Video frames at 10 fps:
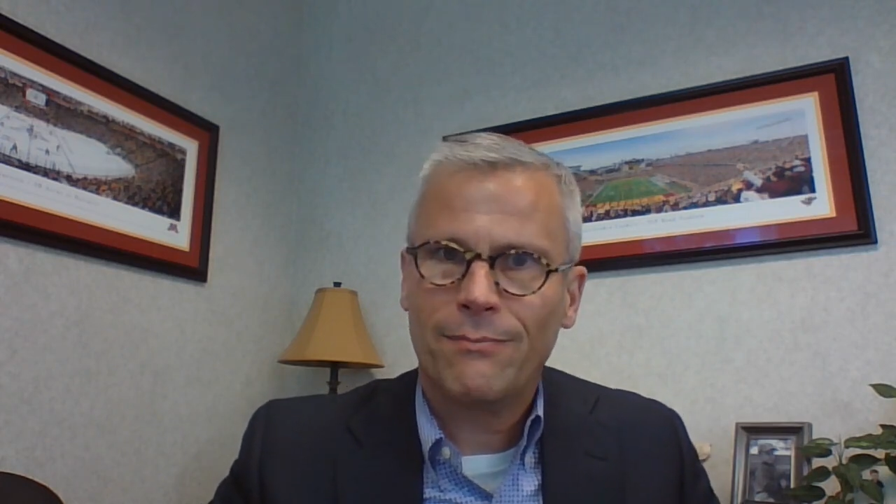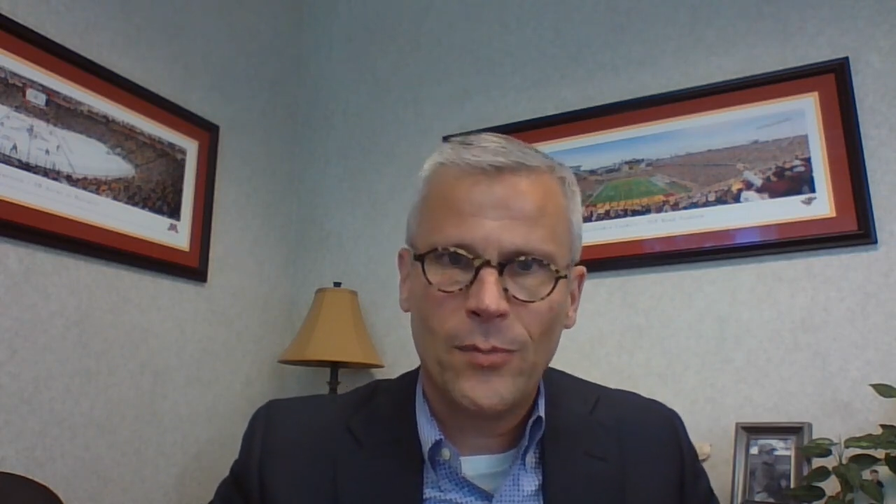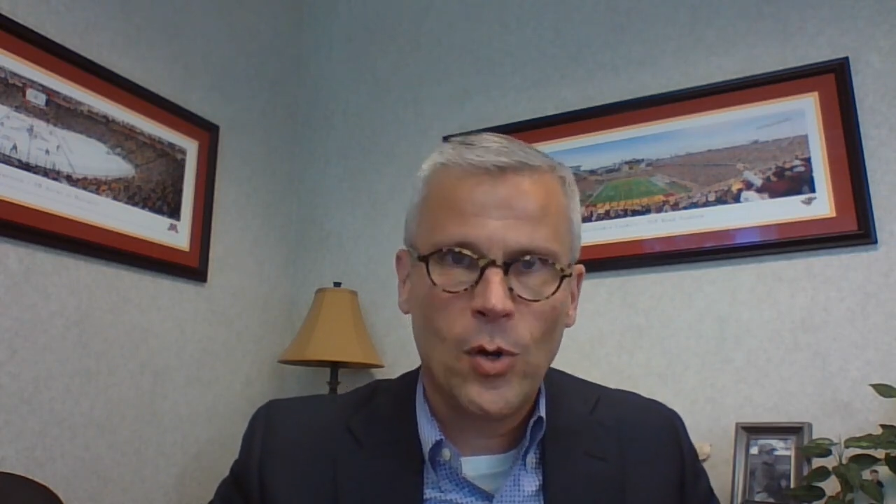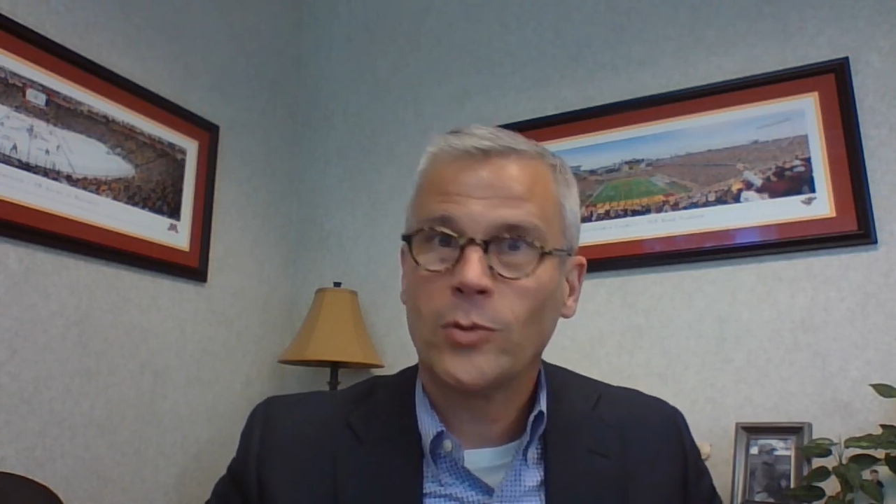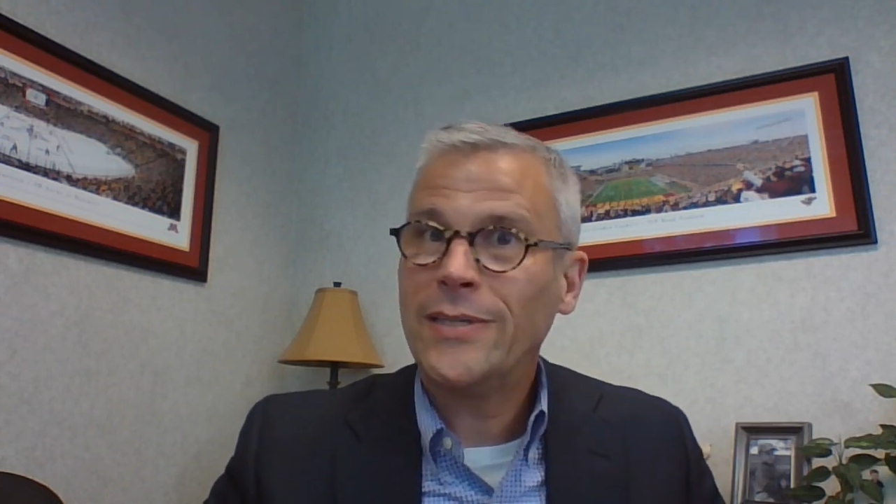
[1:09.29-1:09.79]

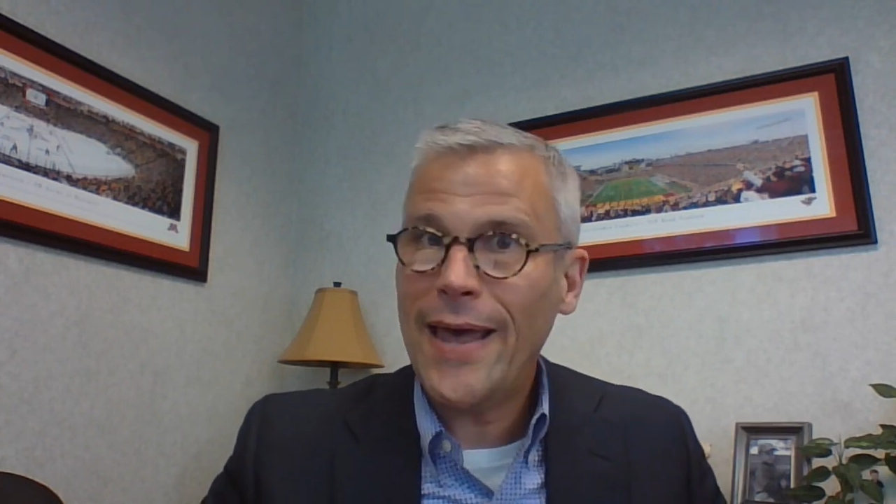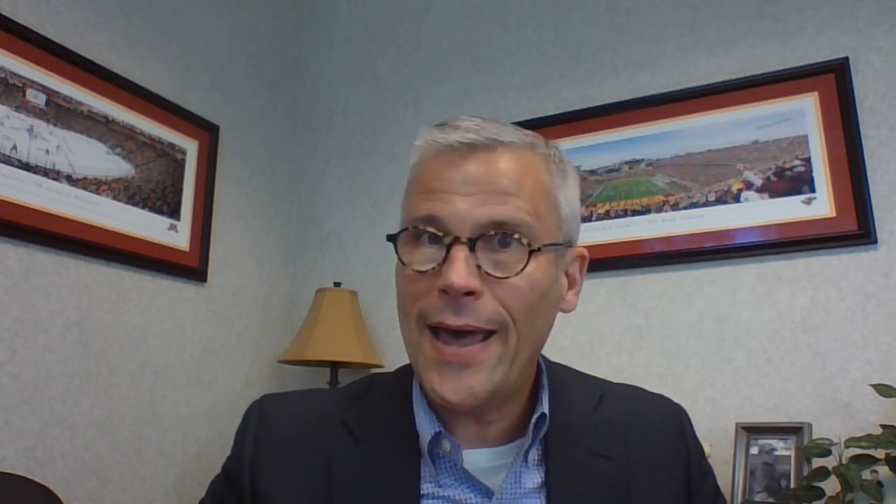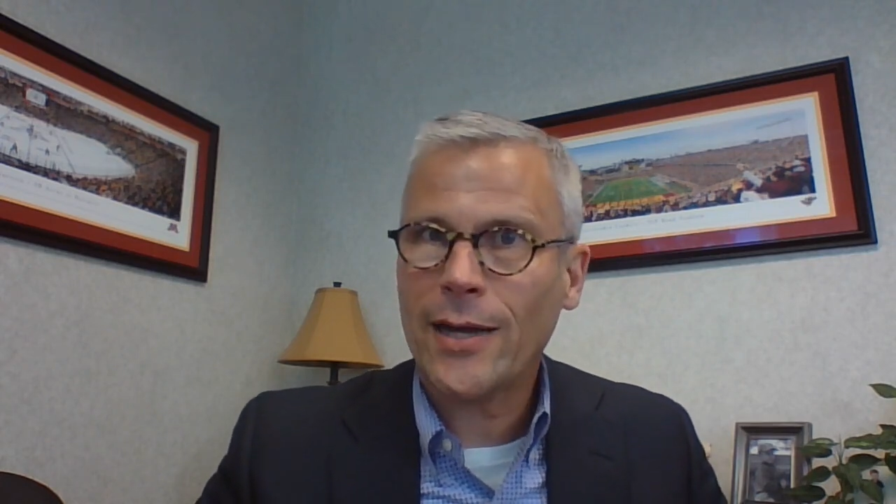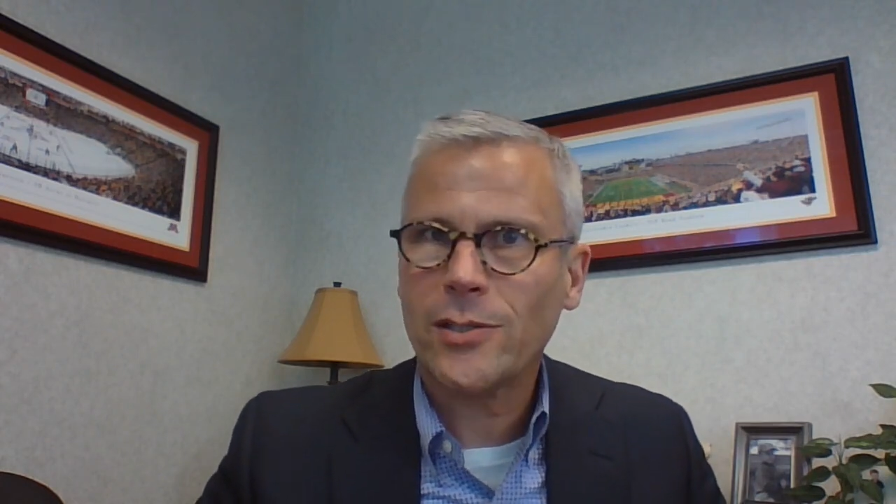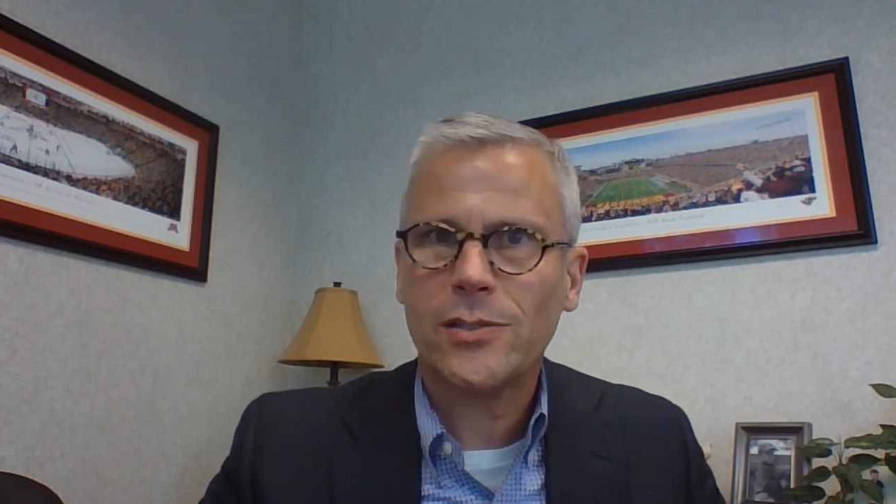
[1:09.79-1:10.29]
no
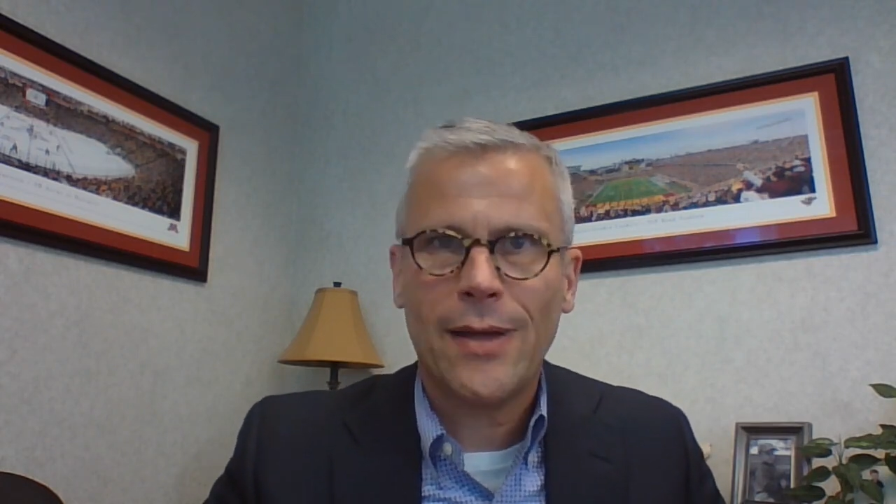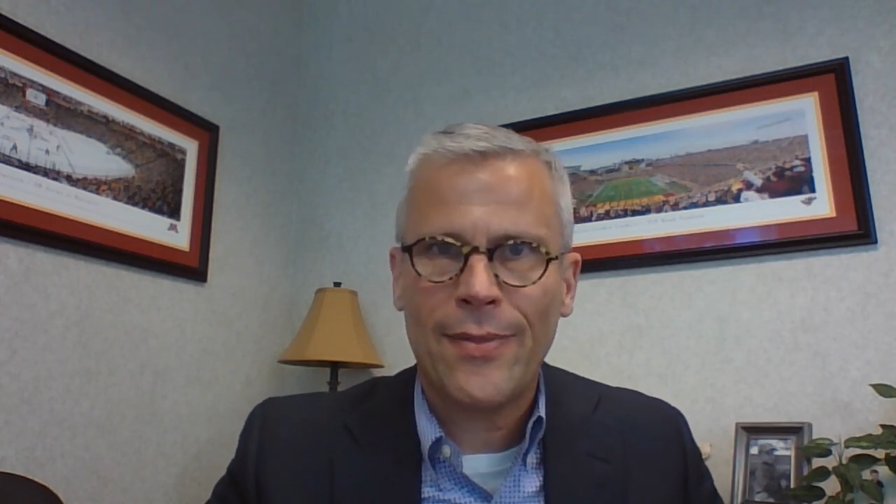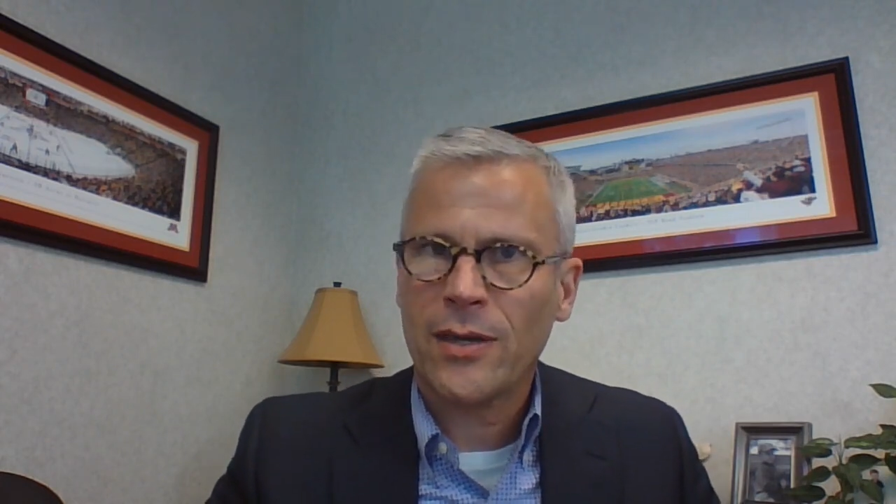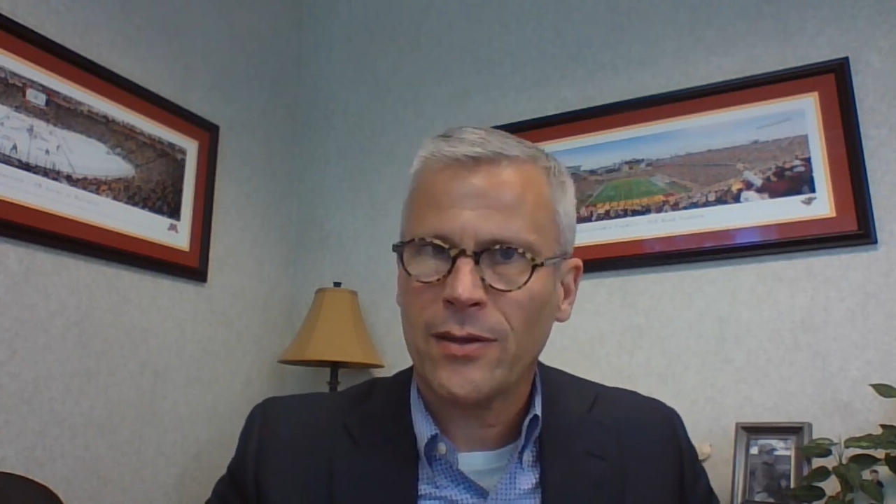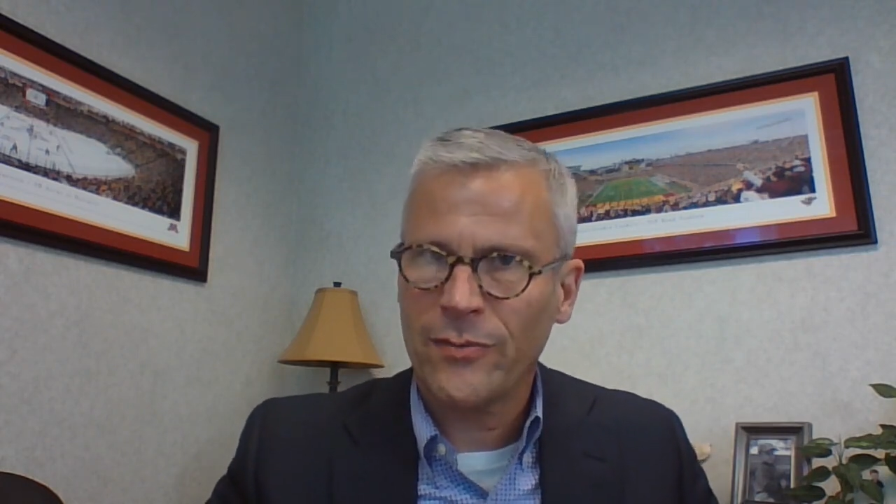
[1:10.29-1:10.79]
tax
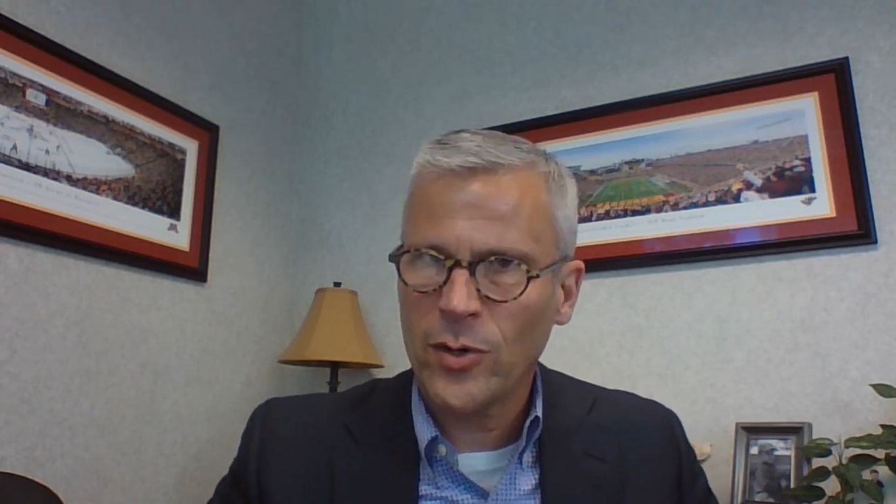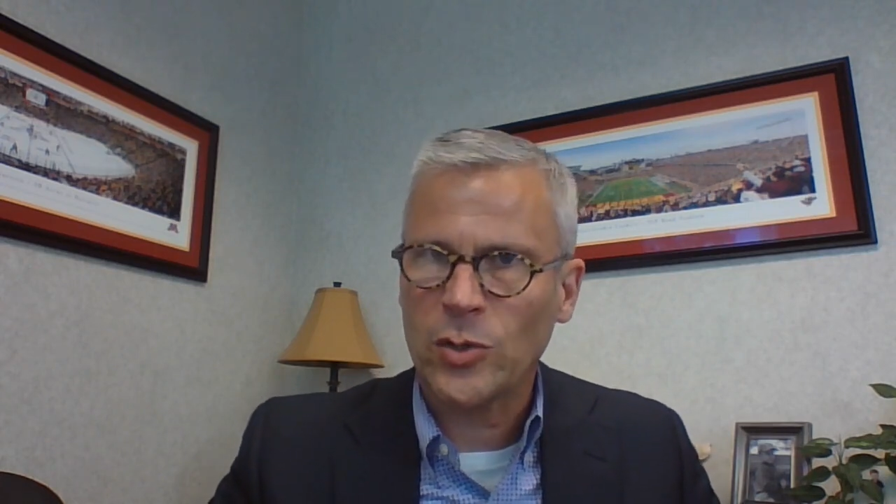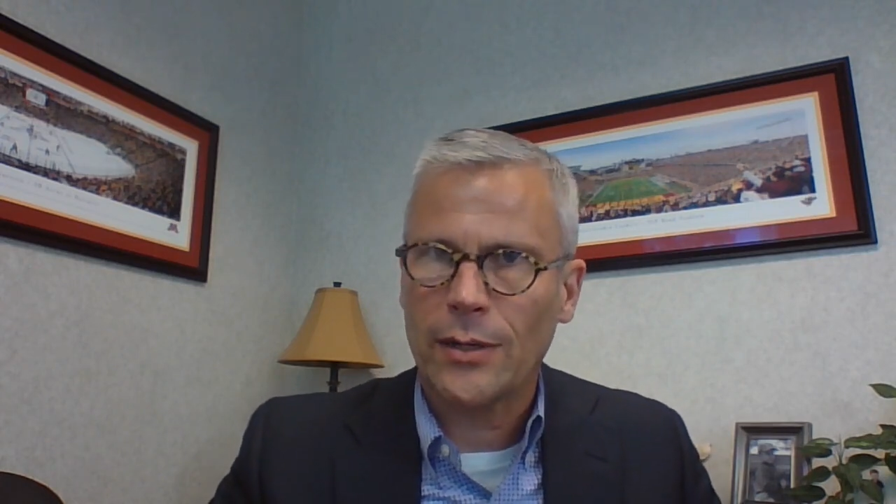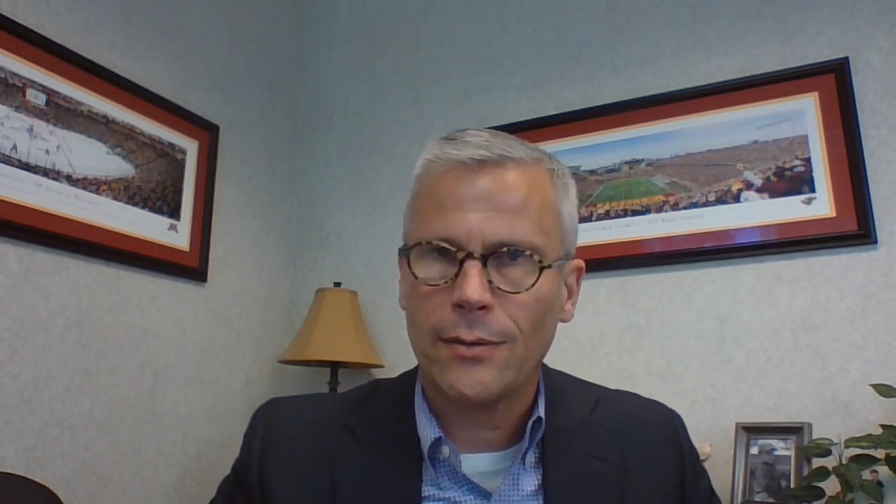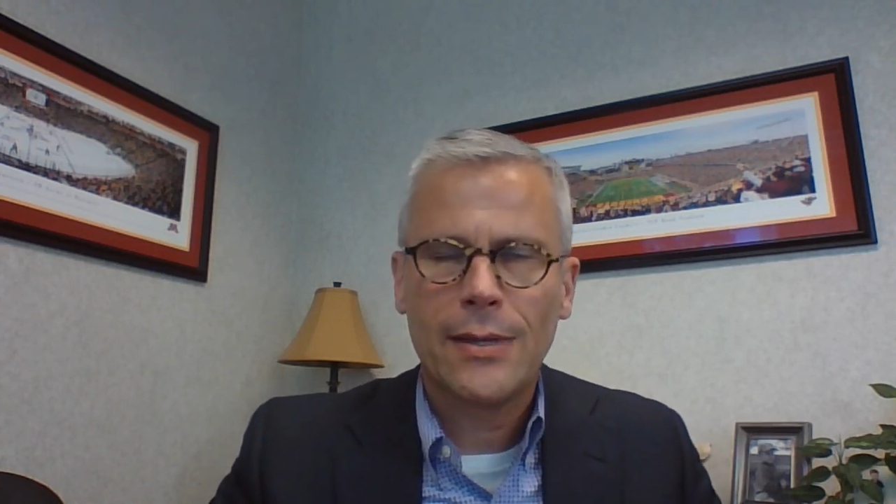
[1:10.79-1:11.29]
on the
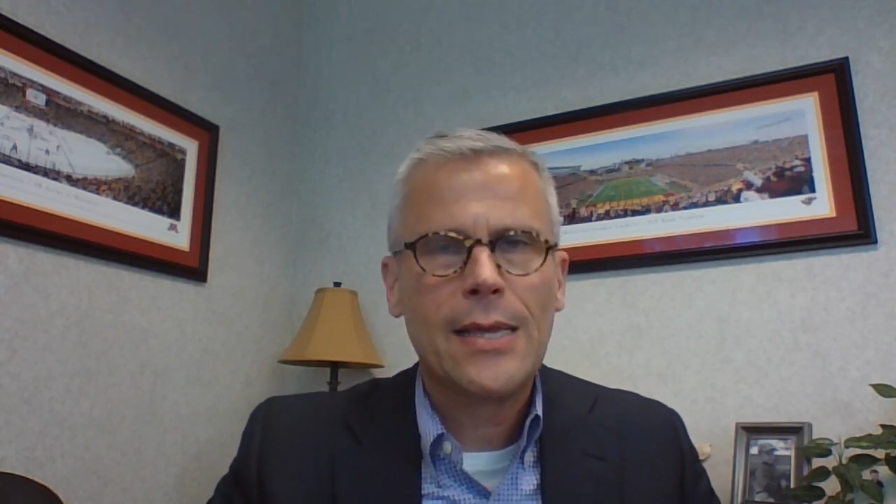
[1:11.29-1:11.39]
conversion.